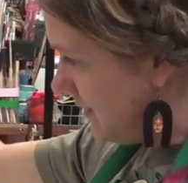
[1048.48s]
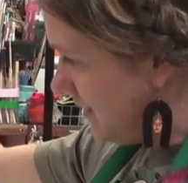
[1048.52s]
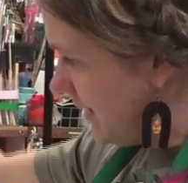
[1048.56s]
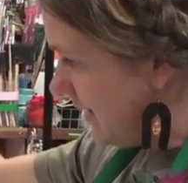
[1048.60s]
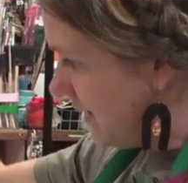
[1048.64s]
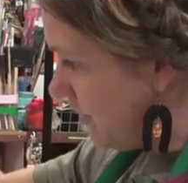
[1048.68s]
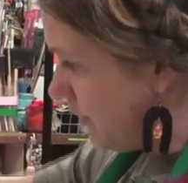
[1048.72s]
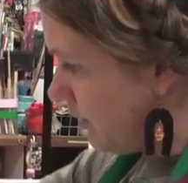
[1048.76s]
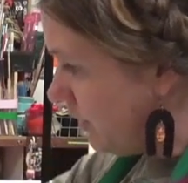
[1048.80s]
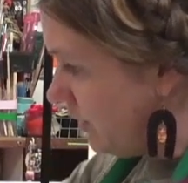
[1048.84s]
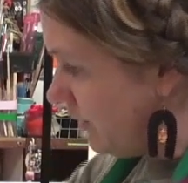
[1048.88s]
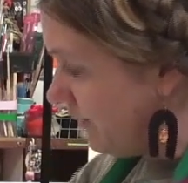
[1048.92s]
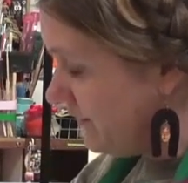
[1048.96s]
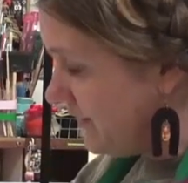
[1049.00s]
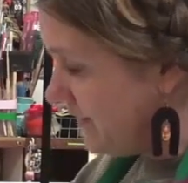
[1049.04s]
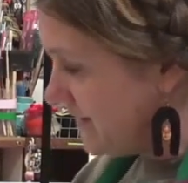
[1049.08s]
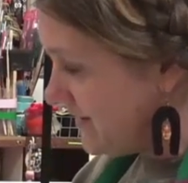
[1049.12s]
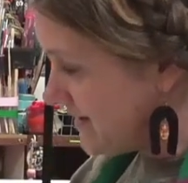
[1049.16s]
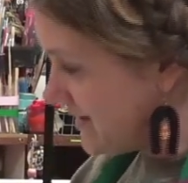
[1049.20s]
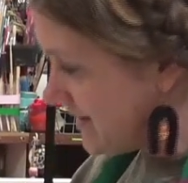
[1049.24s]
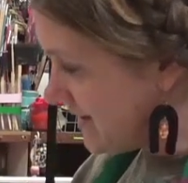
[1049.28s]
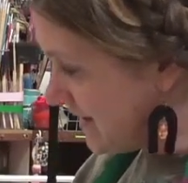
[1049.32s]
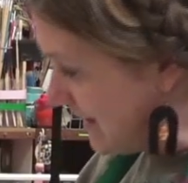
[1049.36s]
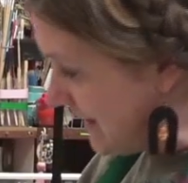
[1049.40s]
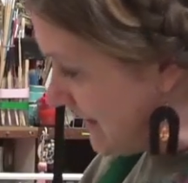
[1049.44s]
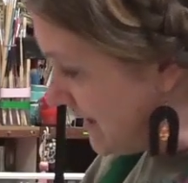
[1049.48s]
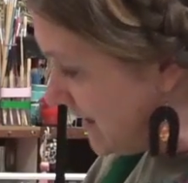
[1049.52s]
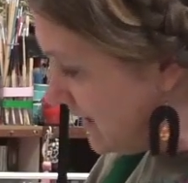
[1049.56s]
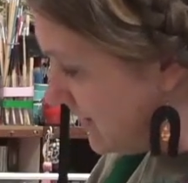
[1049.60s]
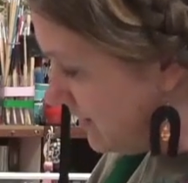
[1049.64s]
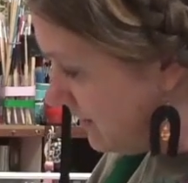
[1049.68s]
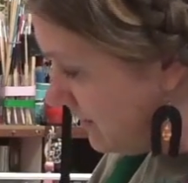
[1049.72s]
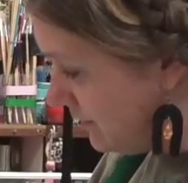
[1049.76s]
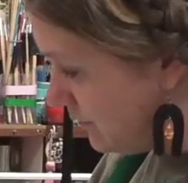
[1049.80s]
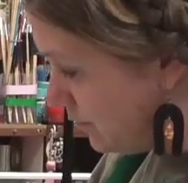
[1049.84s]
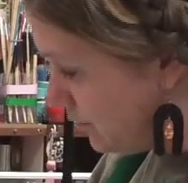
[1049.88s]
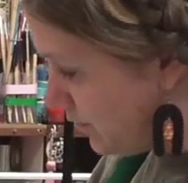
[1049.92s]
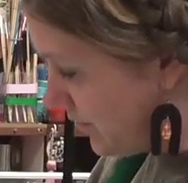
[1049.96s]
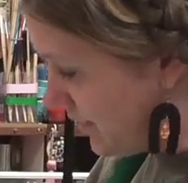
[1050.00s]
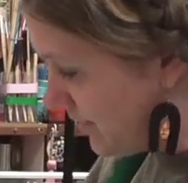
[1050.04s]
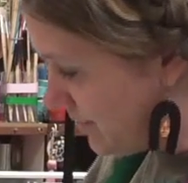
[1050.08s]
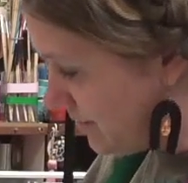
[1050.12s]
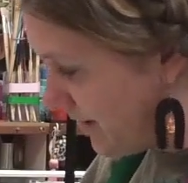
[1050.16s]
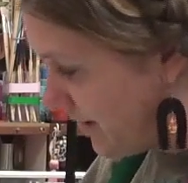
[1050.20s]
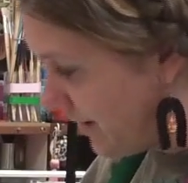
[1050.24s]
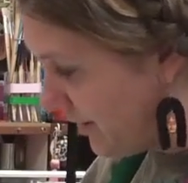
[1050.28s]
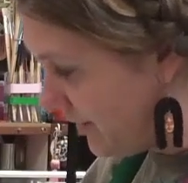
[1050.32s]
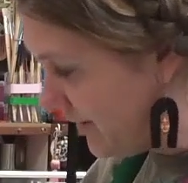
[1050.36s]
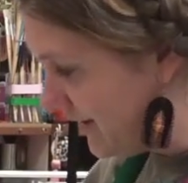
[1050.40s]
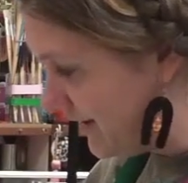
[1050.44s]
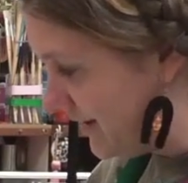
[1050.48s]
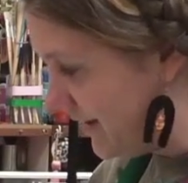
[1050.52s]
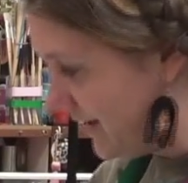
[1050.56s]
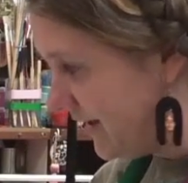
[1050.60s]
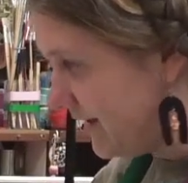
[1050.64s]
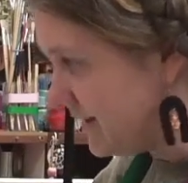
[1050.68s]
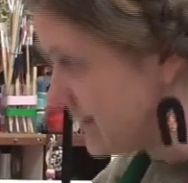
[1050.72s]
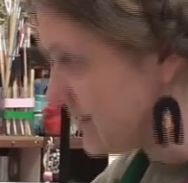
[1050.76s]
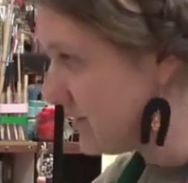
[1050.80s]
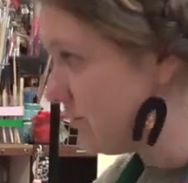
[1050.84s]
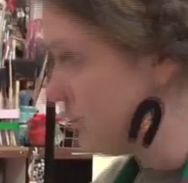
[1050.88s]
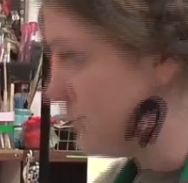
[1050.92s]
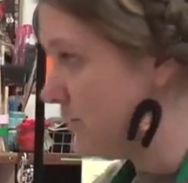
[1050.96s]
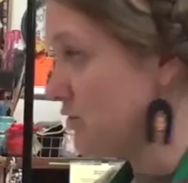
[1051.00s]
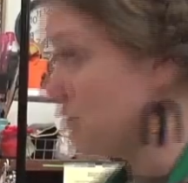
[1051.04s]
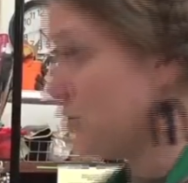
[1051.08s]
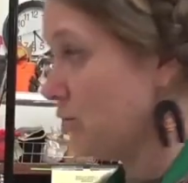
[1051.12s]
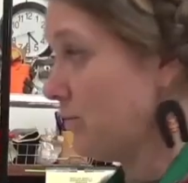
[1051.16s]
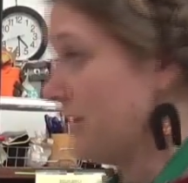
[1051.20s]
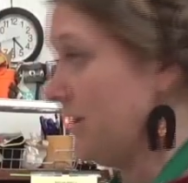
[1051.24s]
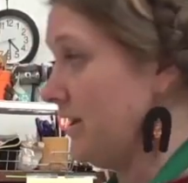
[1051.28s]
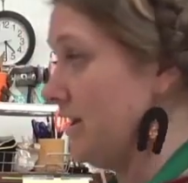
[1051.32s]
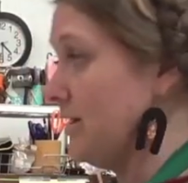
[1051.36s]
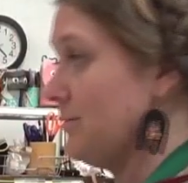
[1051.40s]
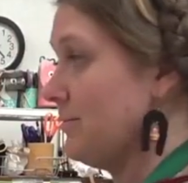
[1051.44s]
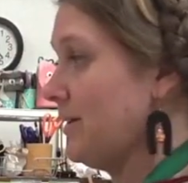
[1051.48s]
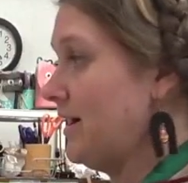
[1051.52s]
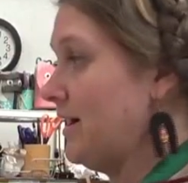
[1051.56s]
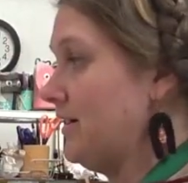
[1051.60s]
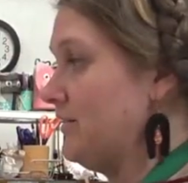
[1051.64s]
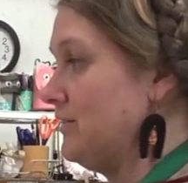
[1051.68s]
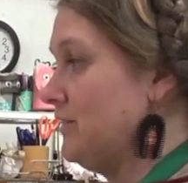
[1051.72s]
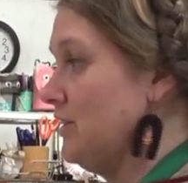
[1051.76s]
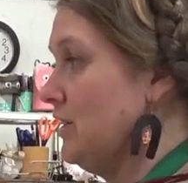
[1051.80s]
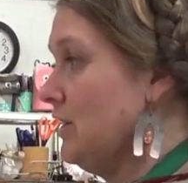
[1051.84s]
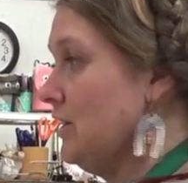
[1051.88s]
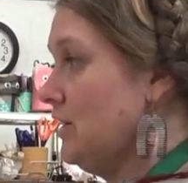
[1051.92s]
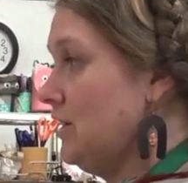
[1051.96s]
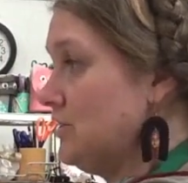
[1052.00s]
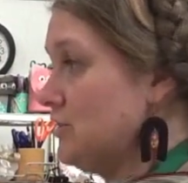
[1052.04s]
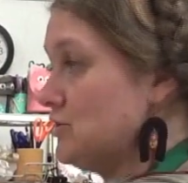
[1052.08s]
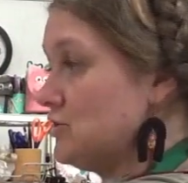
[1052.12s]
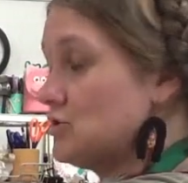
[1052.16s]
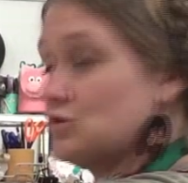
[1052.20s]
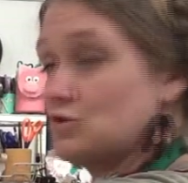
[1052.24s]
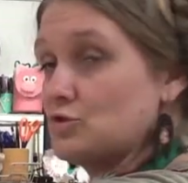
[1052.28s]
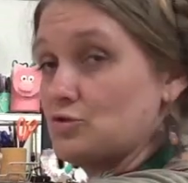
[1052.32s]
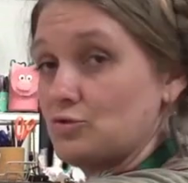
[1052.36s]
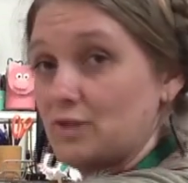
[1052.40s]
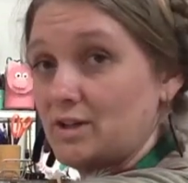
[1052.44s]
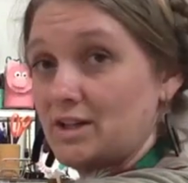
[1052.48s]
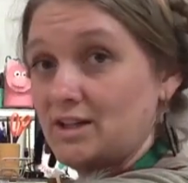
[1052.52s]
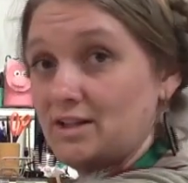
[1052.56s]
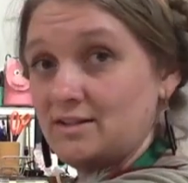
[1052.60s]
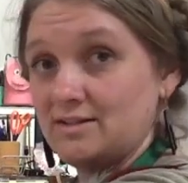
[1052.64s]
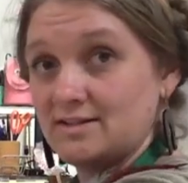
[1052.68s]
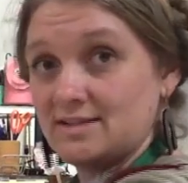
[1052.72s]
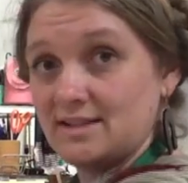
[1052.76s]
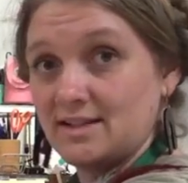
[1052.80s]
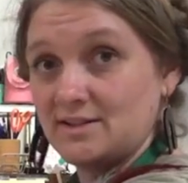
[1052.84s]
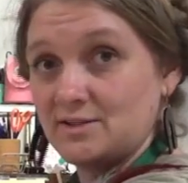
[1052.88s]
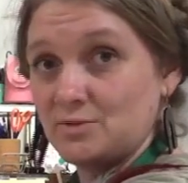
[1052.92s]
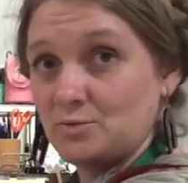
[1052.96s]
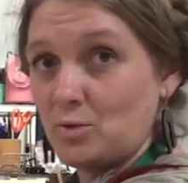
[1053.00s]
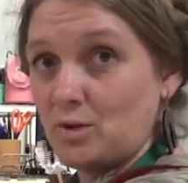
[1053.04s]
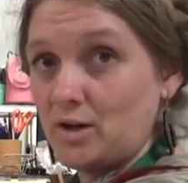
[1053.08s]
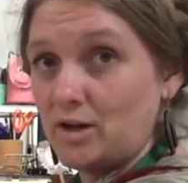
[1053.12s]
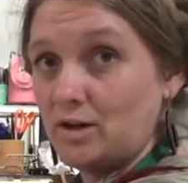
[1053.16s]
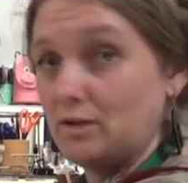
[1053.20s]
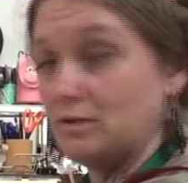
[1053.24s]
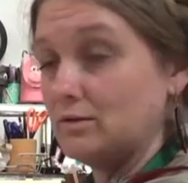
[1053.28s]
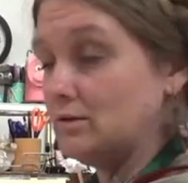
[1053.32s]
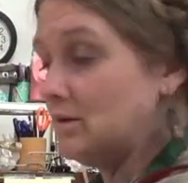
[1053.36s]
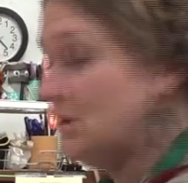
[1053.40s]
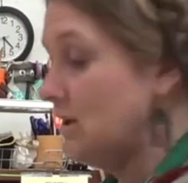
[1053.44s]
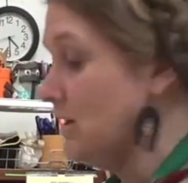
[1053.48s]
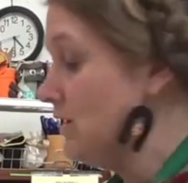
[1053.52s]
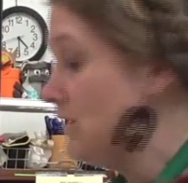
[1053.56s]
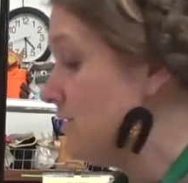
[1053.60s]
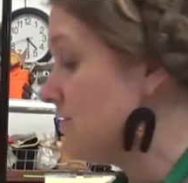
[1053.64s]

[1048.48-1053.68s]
Now, obviously, with a marionette, we're talking about strings as well.